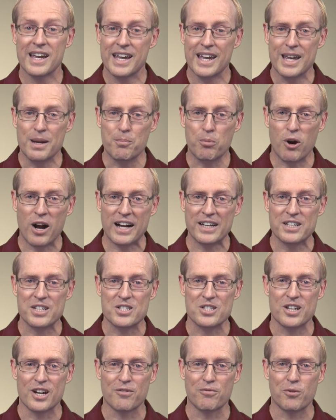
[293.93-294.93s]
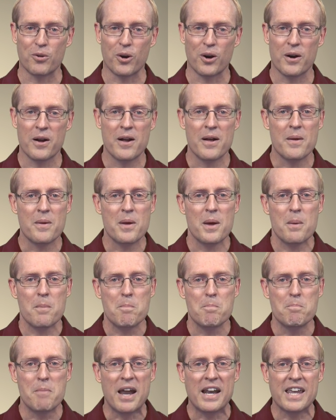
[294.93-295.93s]
In practice, therefore,
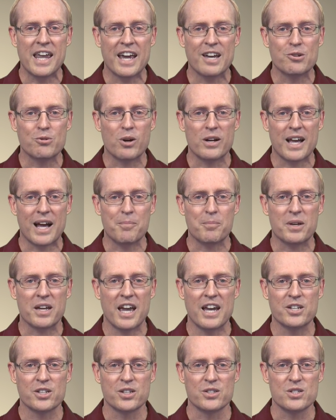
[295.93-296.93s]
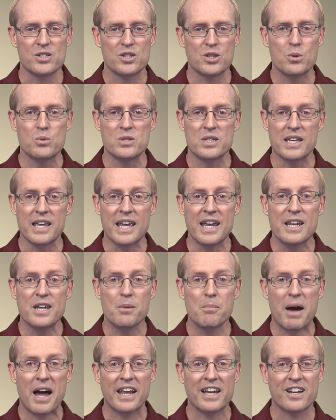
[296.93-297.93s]
many Android applications use the
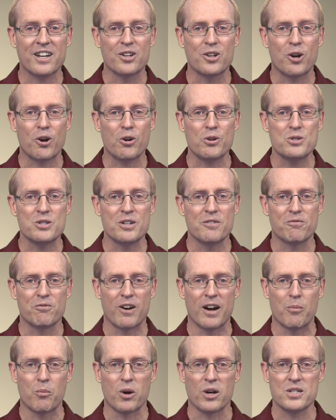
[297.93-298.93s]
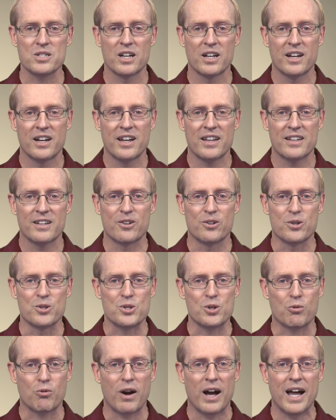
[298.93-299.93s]
idiomatic concurrency frameworks that are
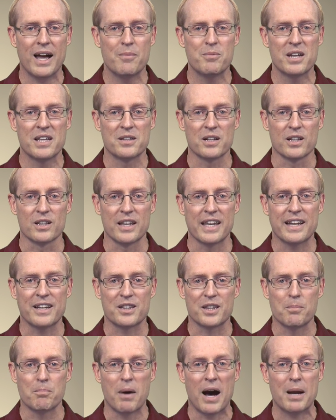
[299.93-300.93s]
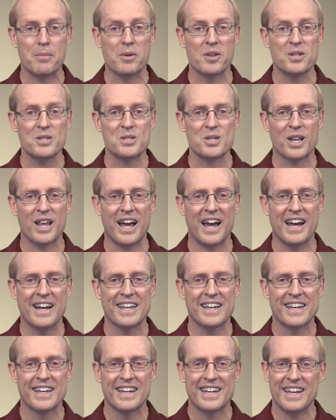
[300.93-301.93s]
described in the link at the bottom of this
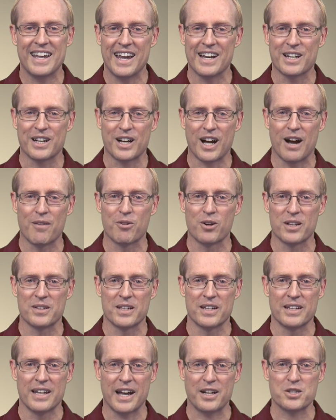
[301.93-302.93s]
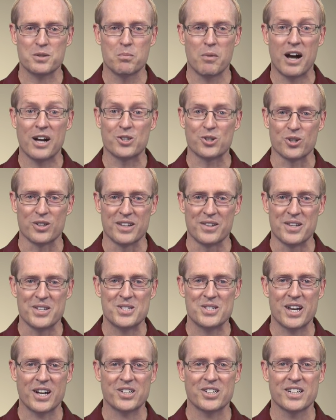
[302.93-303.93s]
slide and covered in the next module in this
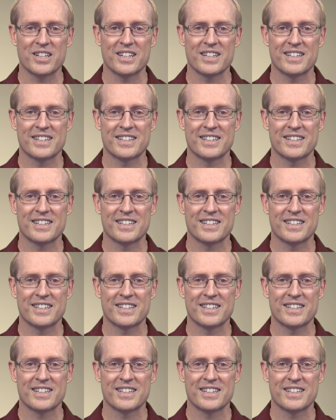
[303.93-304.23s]
section.